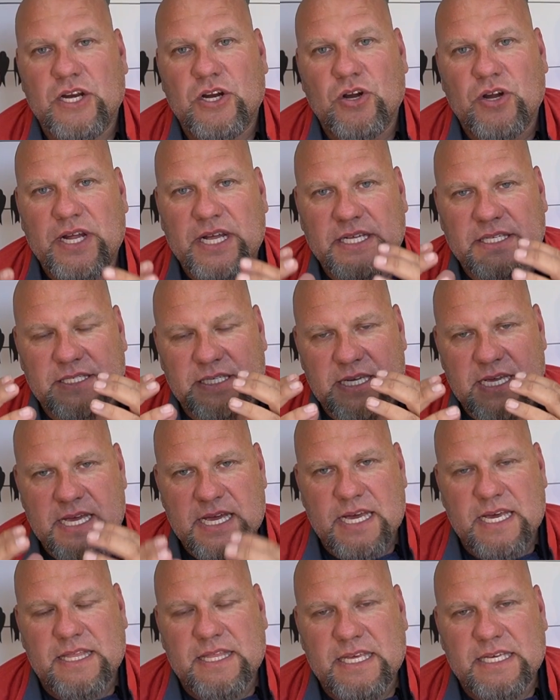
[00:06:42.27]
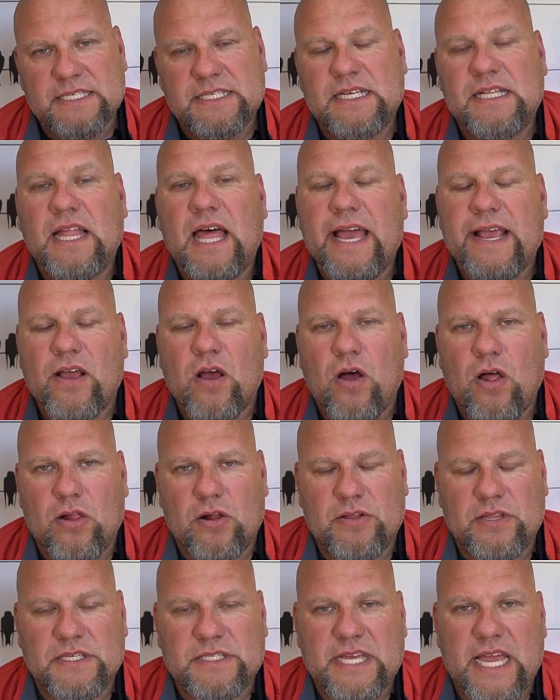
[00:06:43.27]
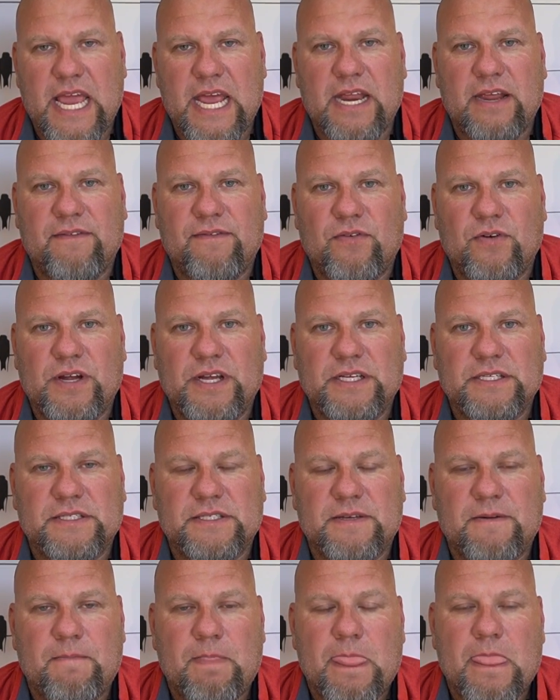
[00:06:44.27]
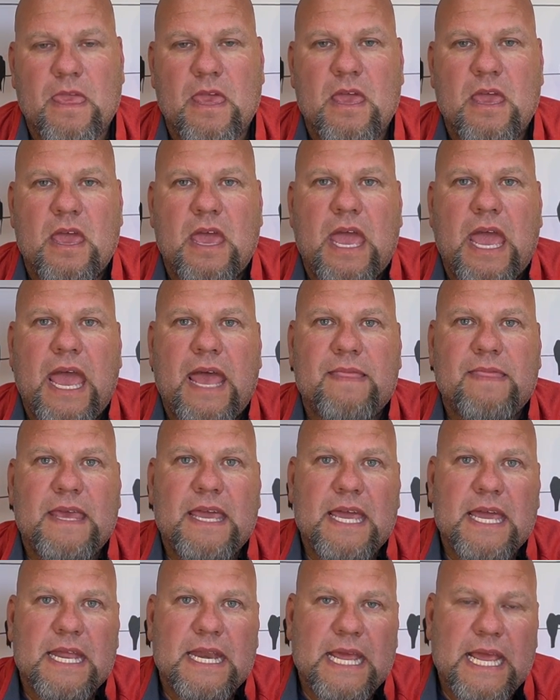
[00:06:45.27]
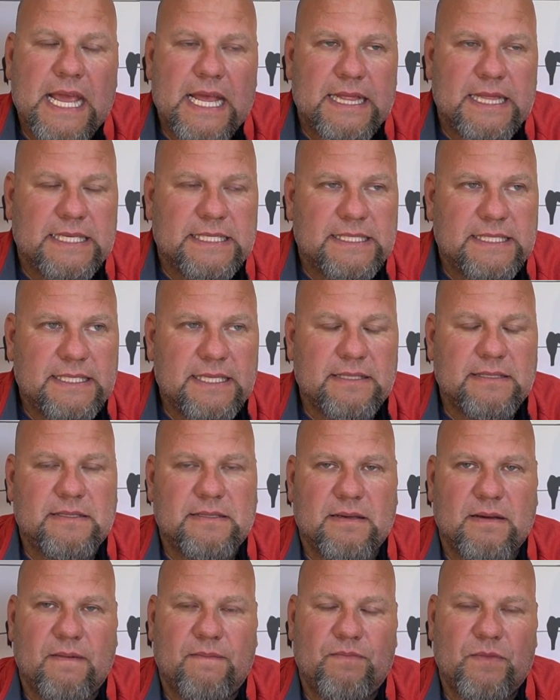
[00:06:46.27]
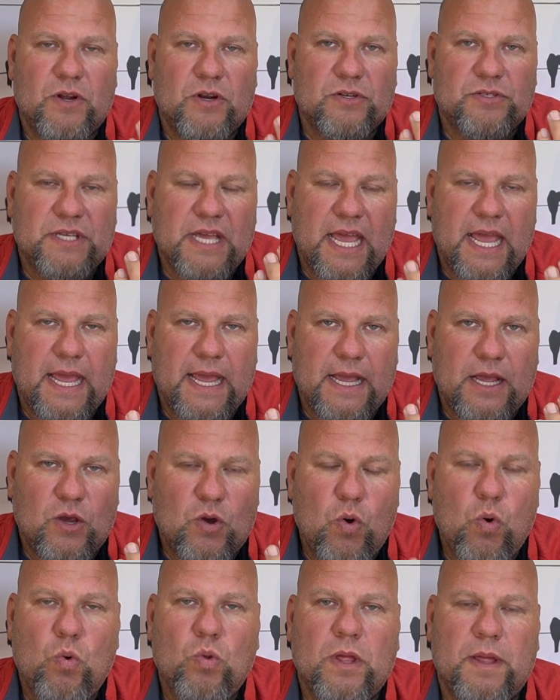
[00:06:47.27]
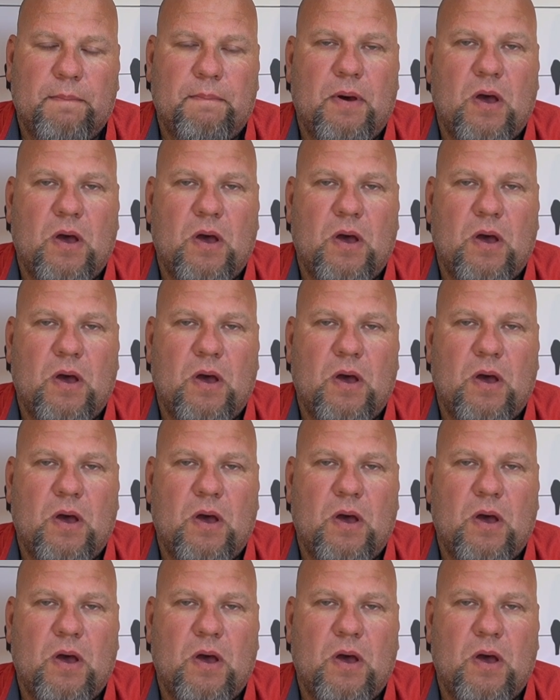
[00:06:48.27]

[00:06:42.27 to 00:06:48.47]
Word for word: degrees this glycol or this antifreeze. And then in the system, there's a coolant